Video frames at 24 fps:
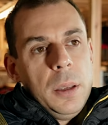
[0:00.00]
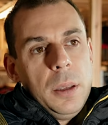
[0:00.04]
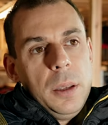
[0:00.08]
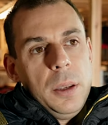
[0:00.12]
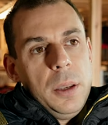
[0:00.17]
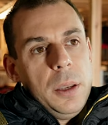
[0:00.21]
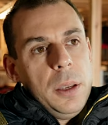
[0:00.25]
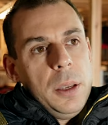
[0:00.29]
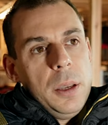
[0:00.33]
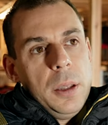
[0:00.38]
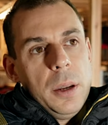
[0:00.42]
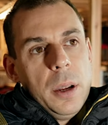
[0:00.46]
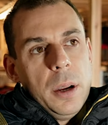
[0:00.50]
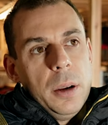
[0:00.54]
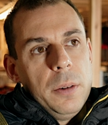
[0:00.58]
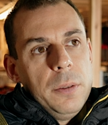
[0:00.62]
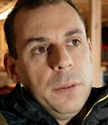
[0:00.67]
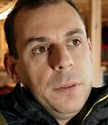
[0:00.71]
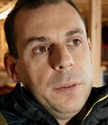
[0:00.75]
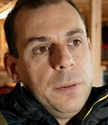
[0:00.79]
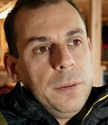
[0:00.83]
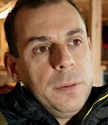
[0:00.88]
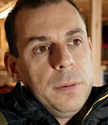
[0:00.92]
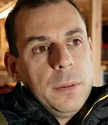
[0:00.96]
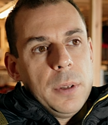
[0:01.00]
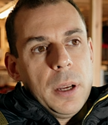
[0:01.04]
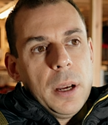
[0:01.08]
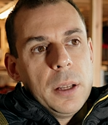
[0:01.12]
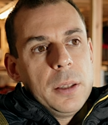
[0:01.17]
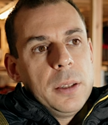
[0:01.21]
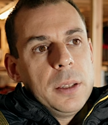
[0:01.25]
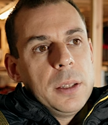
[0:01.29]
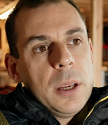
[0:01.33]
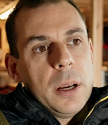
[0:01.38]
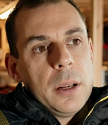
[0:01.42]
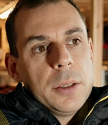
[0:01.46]
you know, a
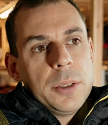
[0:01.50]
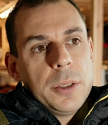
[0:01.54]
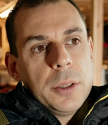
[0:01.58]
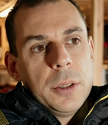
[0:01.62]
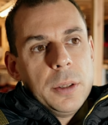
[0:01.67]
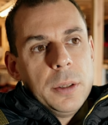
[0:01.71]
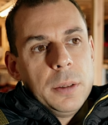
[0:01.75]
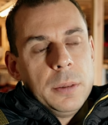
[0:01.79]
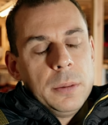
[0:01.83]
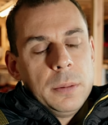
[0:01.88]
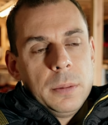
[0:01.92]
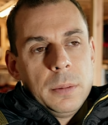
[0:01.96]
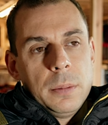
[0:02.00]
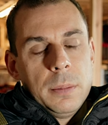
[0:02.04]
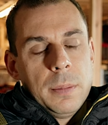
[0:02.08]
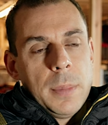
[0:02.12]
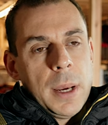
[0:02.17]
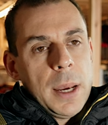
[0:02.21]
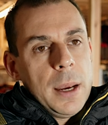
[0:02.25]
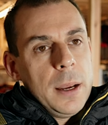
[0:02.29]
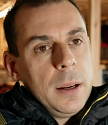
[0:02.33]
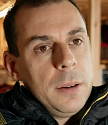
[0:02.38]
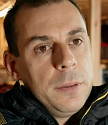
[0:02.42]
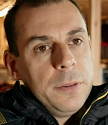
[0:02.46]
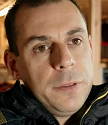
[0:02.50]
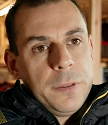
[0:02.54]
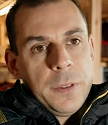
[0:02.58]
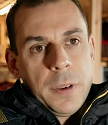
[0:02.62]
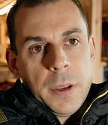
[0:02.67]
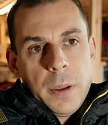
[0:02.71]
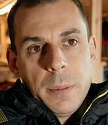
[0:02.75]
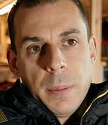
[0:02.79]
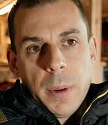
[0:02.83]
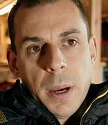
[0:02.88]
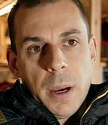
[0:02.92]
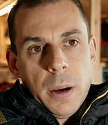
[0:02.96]
dozen male and
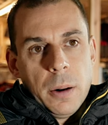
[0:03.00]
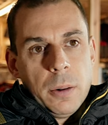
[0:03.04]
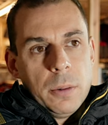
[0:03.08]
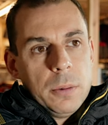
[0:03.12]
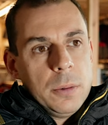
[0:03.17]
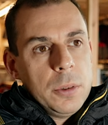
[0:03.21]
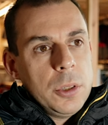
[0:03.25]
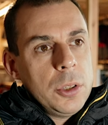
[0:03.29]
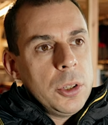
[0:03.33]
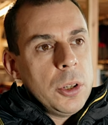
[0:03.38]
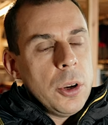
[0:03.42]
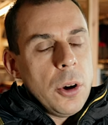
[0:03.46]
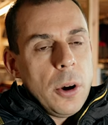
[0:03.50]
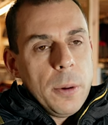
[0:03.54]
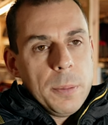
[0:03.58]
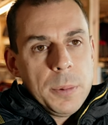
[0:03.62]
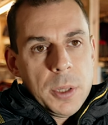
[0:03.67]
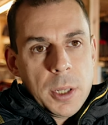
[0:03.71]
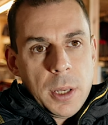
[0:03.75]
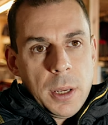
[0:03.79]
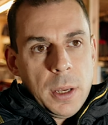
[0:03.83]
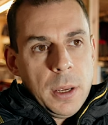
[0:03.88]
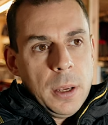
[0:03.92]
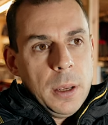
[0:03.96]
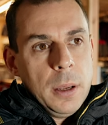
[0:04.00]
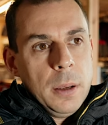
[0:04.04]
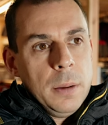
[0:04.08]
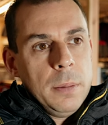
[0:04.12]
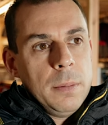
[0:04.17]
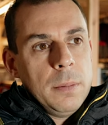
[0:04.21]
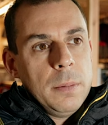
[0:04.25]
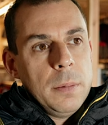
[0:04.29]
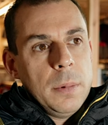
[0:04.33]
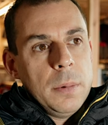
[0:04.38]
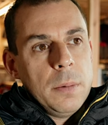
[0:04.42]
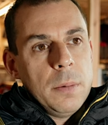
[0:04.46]
female top tier
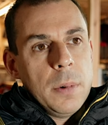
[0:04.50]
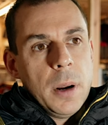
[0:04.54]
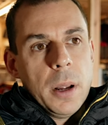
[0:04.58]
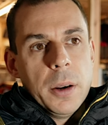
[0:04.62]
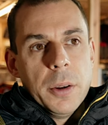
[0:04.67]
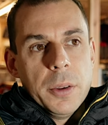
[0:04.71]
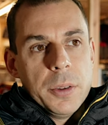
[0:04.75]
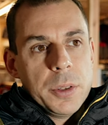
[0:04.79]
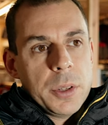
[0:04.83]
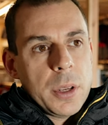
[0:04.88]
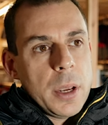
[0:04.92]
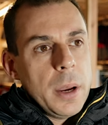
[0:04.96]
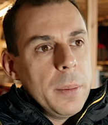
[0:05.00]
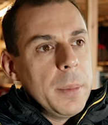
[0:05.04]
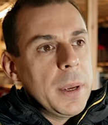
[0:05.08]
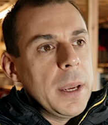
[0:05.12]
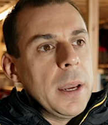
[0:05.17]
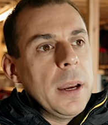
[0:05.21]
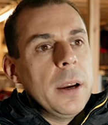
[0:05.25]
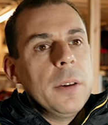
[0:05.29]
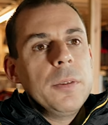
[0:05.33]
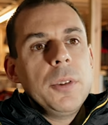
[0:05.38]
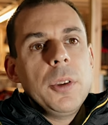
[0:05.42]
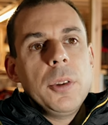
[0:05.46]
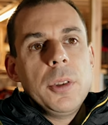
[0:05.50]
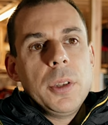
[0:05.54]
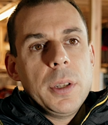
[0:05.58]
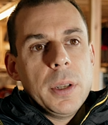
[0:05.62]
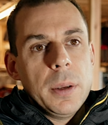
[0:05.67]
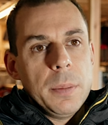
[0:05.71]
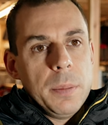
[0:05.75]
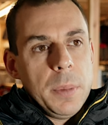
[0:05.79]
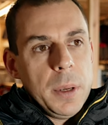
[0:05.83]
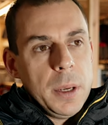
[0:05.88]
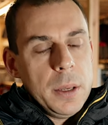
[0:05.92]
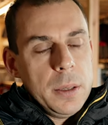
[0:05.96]
runners coming out of
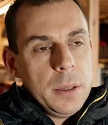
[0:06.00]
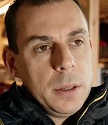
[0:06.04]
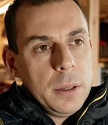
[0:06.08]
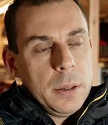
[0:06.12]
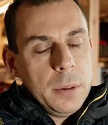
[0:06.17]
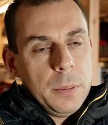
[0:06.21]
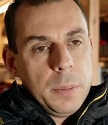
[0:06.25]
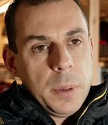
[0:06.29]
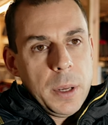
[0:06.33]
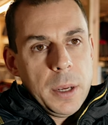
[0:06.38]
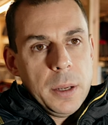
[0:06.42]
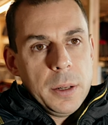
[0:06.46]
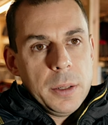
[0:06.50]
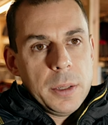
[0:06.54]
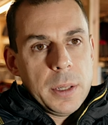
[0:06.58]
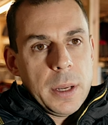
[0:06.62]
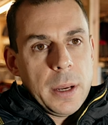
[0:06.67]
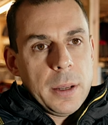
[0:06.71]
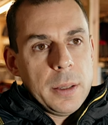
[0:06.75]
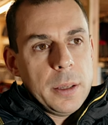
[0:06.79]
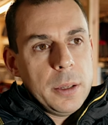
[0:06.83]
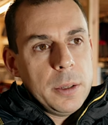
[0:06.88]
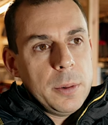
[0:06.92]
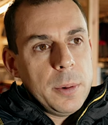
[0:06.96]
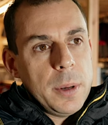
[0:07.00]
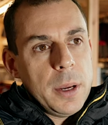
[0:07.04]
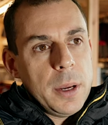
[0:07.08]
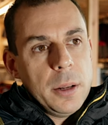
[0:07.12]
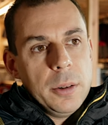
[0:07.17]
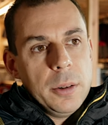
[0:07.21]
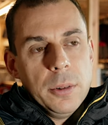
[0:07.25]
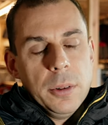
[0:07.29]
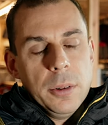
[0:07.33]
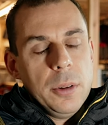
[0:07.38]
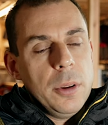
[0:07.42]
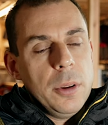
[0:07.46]
UTMB to compete in the South Downs Way
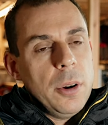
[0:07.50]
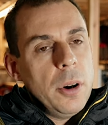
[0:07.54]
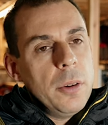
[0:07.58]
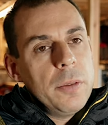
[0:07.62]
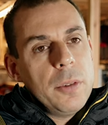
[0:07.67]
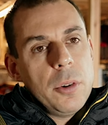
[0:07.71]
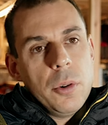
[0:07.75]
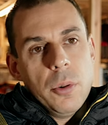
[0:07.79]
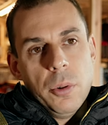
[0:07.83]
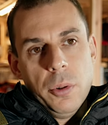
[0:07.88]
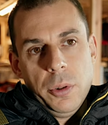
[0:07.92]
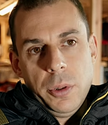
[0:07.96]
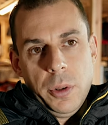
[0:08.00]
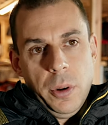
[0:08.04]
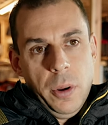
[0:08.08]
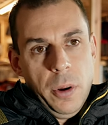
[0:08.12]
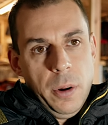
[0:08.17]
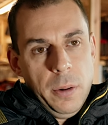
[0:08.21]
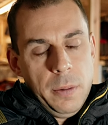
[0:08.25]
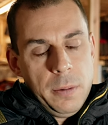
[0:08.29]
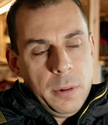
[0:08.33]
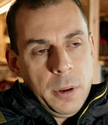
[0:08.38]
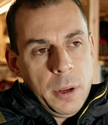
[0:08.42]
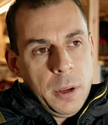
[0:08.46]
100? Of course not.